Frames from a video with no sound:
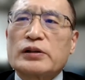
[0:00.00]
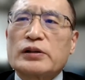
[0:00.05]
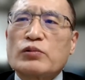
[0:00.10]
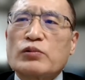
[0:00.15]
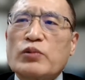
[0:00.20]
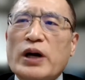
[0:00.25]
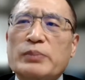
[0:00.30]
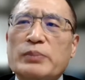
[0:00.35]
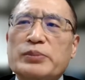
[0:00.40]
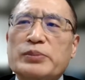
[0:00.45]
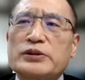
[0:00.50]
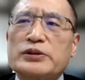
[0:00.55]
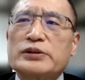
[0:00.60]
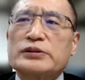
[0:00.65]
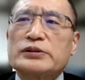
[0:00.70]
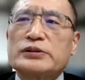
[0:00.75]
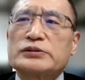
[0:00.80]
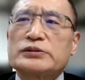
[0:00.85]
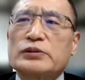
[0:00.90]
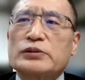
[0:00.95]

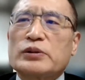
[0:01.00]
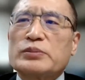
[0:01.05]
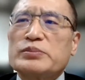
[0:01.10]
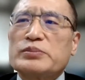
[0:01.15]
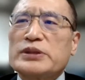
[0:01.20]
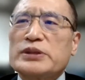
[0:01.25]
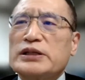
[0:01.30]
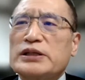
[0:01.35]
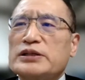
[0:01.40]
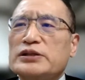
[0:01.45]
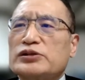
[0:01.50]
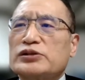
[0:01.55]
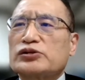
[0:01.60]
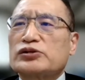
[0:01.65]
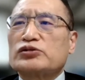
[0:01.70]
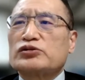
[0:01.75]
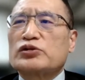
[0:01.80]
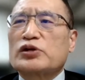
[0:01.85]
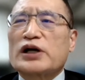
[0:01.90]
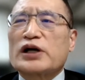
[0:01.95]
weapons or means
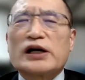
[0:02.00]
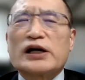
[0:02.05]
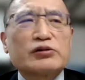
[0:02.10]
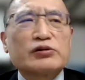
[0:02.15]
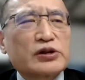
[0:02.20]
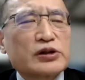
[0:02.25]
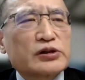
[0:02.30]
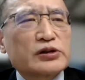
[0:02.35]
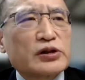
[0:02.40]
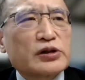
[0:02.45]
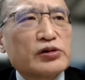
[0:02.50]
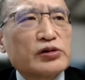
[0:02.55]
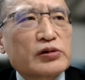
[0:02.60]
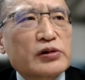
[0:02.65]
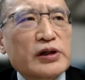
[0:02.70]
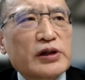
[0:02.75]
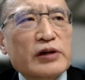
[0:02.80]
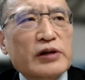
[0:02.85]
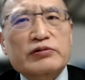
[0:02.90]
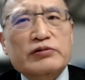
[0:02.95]
to counter the
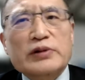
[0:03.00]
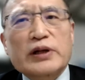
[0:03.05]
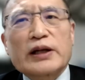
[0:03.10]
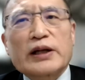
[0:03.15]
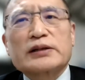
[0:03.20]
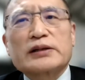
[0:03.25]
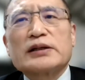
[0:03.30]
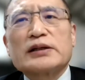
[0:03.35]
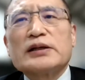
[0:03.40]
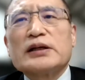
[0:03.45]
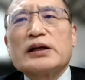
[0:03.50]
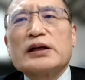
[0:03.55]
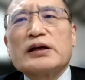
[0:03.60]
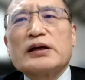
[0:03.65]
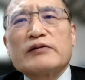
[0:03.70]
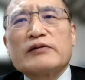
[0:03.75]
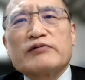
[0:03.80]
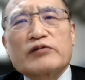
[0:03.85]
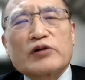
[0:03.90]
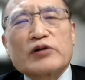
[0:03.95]
nuclear threat
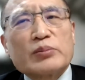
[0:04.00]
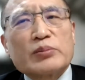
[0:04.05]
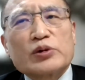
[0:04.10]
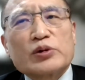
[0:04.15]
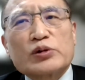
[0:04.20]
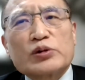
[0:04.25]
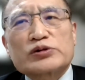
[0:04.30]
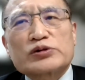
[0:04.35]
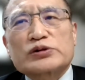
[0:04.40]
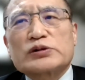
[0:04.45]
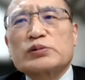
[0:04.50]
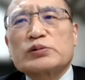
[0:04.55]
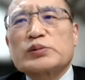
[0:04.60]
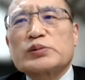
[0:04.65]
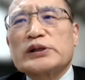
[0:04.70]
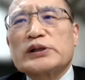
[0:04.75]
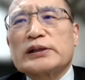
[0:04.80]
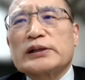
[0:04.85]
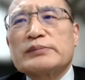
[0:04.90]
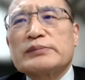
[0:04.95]
from North
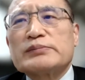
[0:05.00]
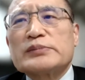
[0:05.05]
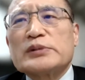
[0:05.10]
Korea.